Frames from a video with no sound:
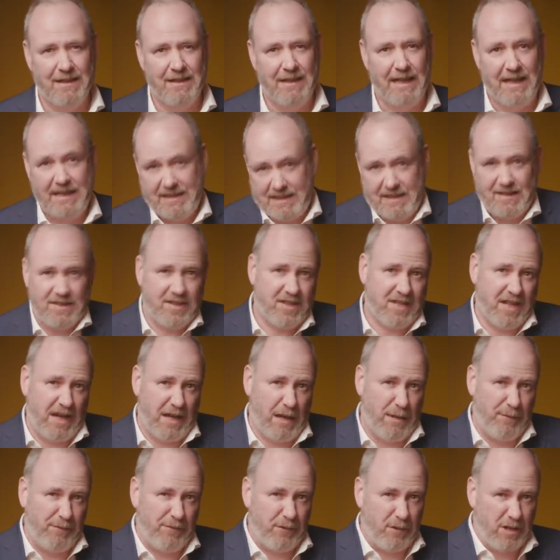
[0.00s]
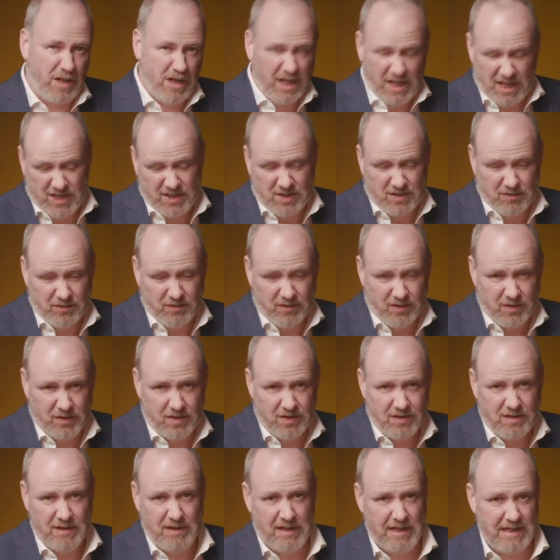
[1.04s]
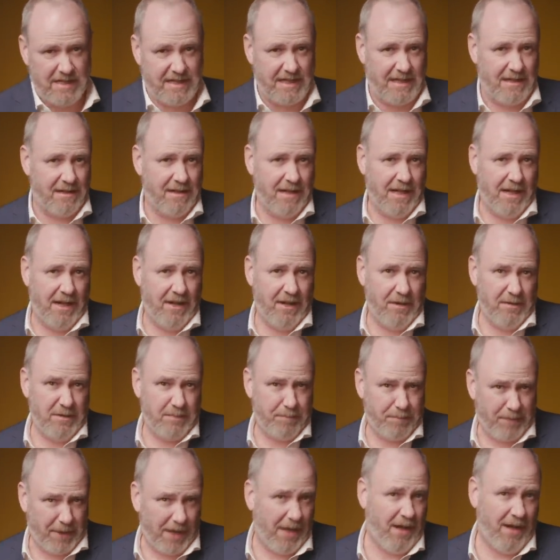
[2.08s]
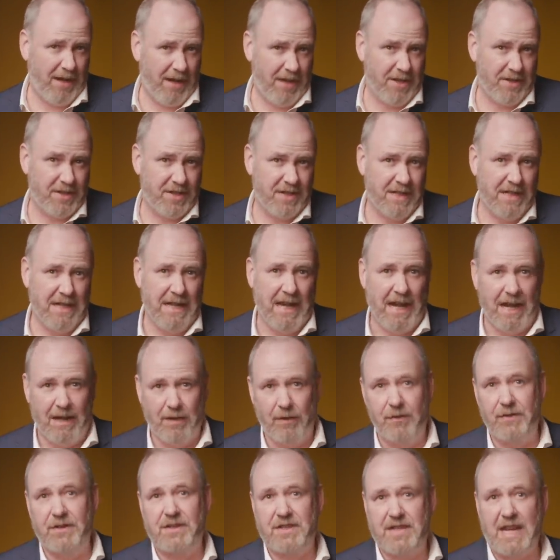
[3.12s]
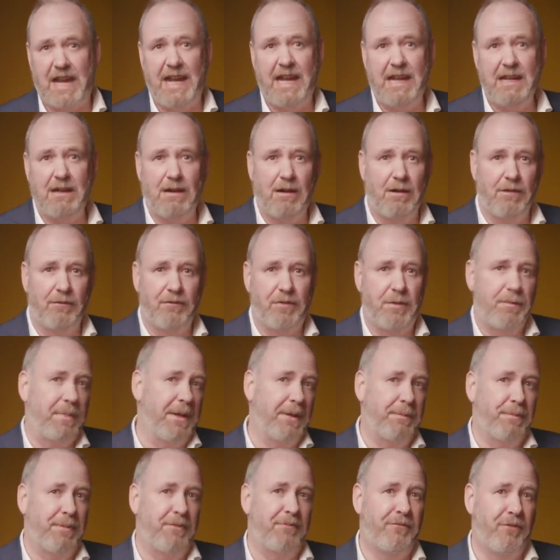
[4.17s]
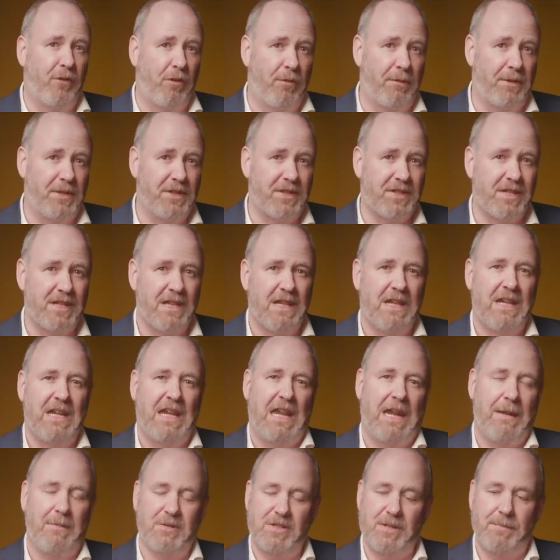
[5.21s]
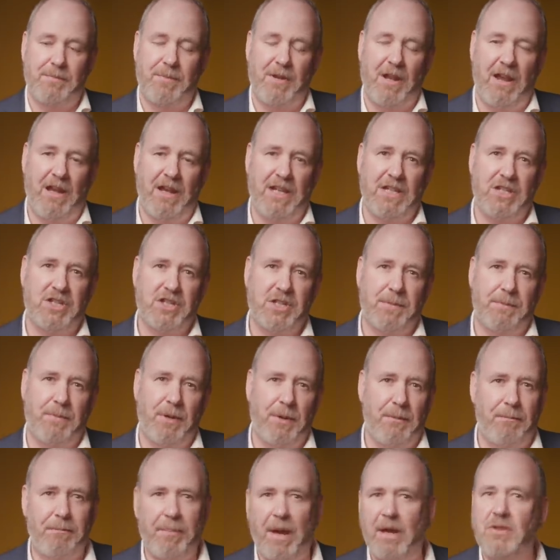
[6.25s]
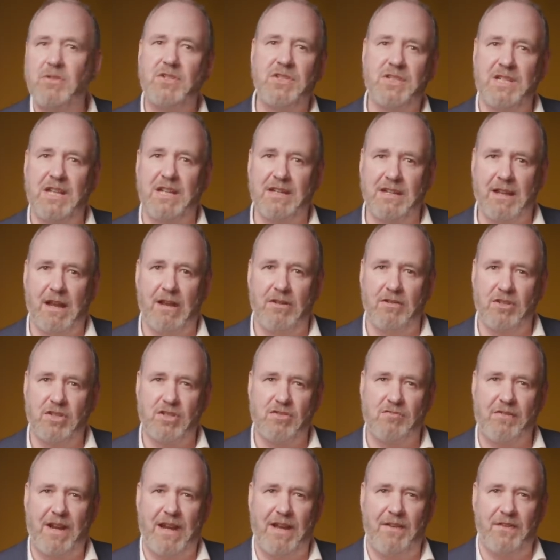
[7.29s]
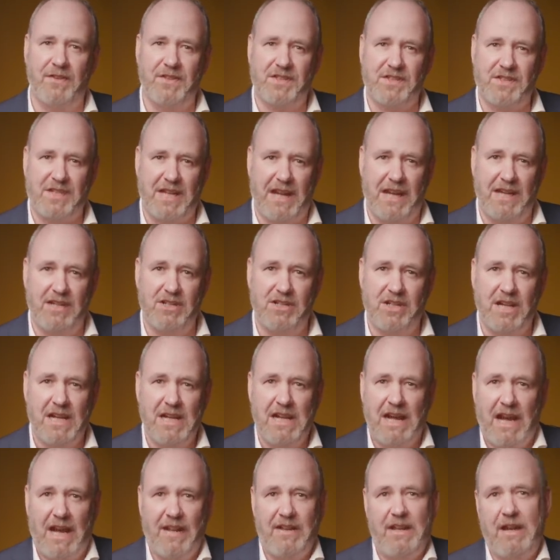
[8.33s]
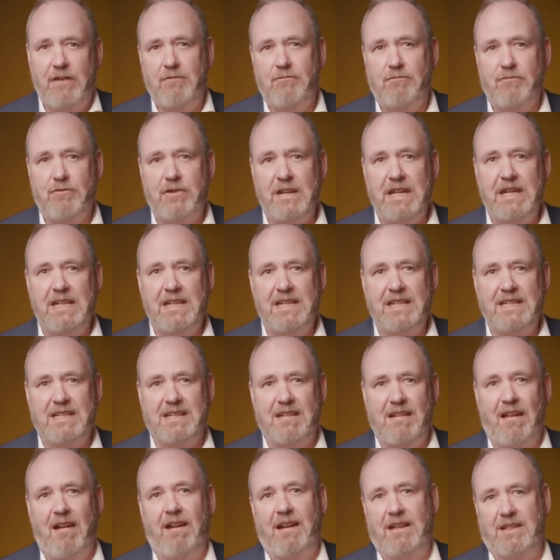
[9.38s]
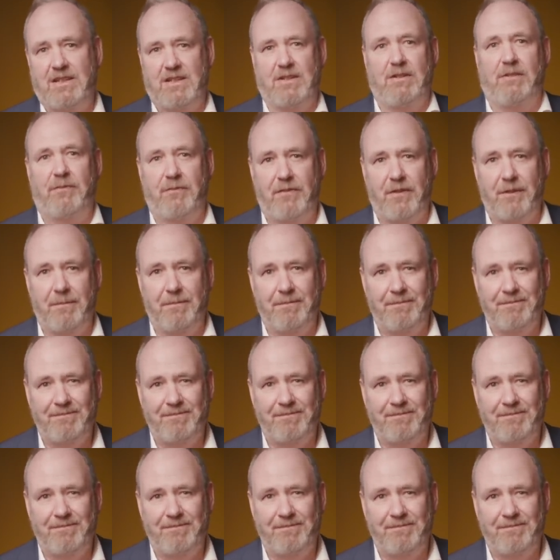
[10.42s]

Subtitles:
He didn't turn up for rehearsals, he didn't learn his part, and on the day of the big performance, he was obliged to put post-it notes around the stage and then read his lines off them.